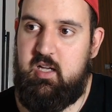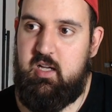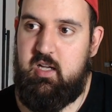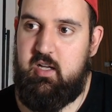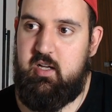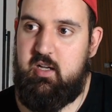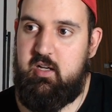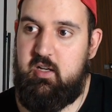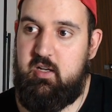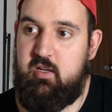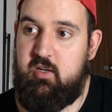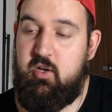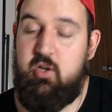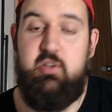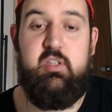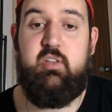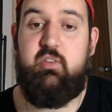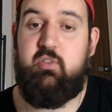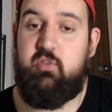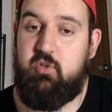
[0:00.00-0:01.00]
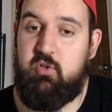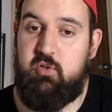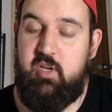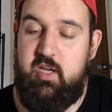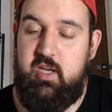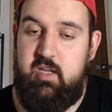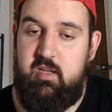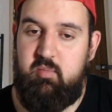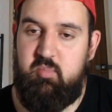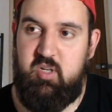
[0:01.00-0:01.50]
Uh, and it's
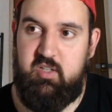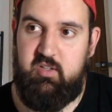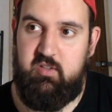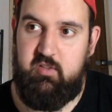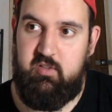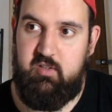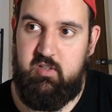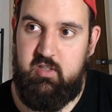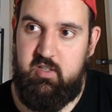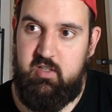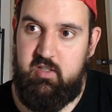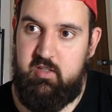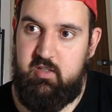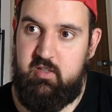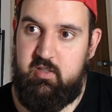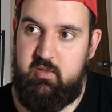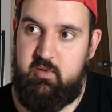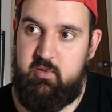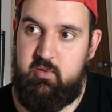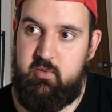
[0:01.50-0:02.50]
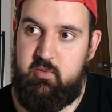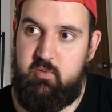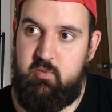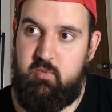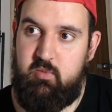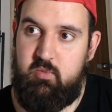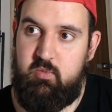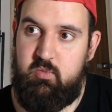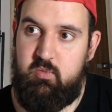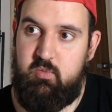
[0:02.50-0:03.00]
okay, but uh,
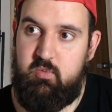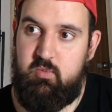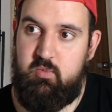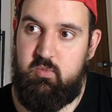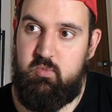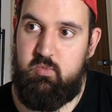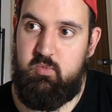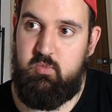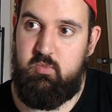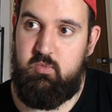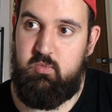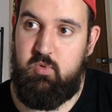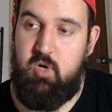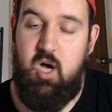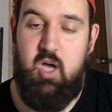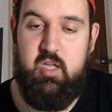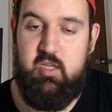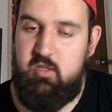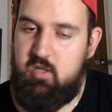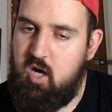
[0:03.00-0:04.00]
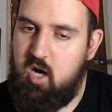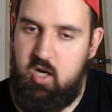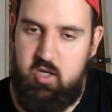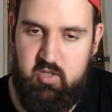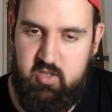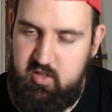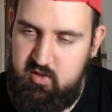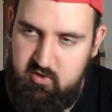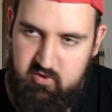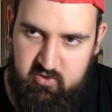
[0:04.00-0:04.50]
I I
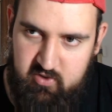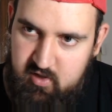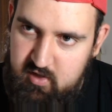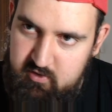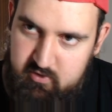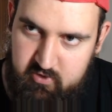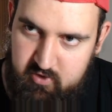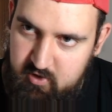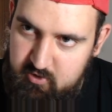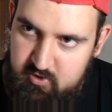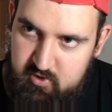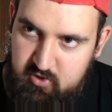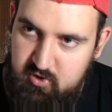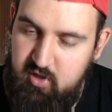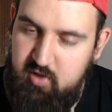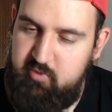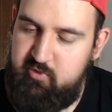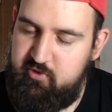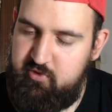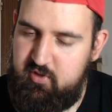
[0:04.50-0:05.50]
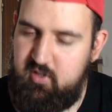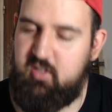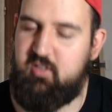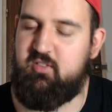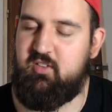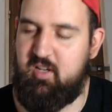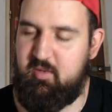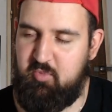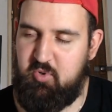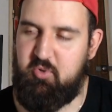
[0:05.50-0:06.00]
can say very dumb things.
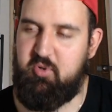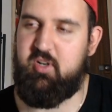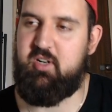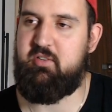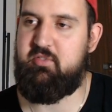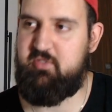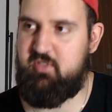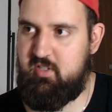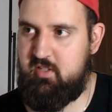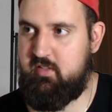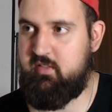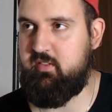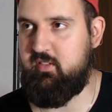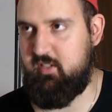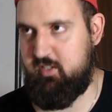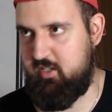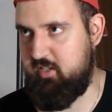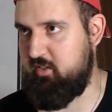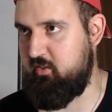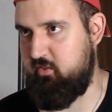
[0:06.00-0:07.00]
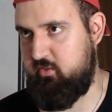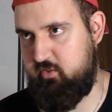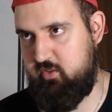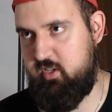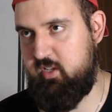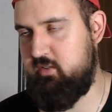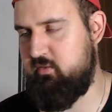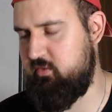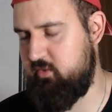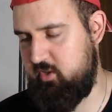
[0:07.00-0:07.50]
I'm aware of this. I can
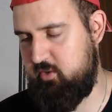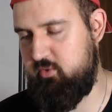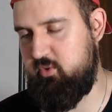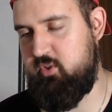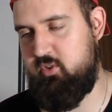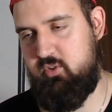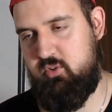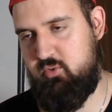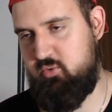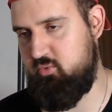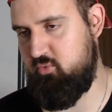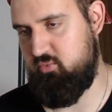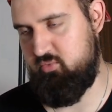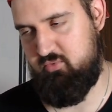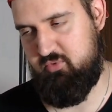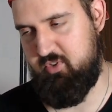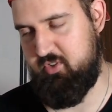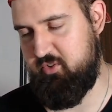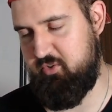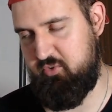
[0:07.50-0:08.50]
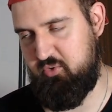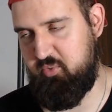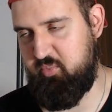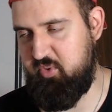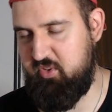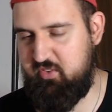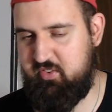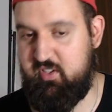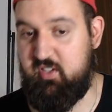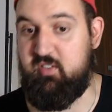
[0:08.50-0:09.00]
say very very
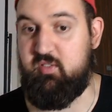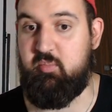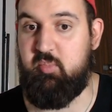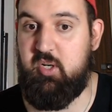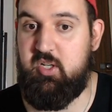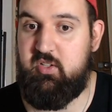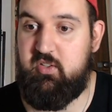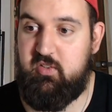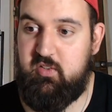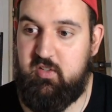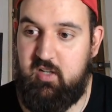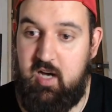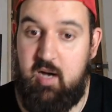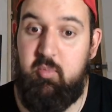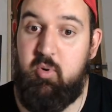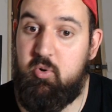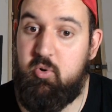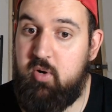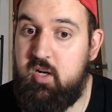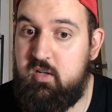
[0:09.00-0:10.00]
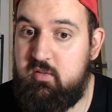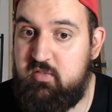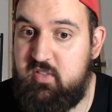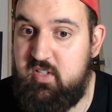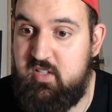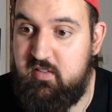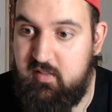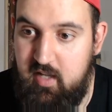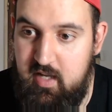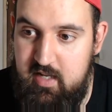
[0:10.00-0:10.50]
stupid things, but I'm aware of
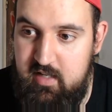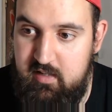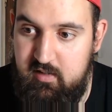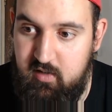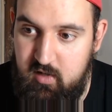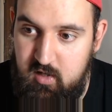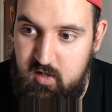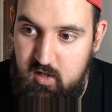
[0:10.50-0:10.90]
this. And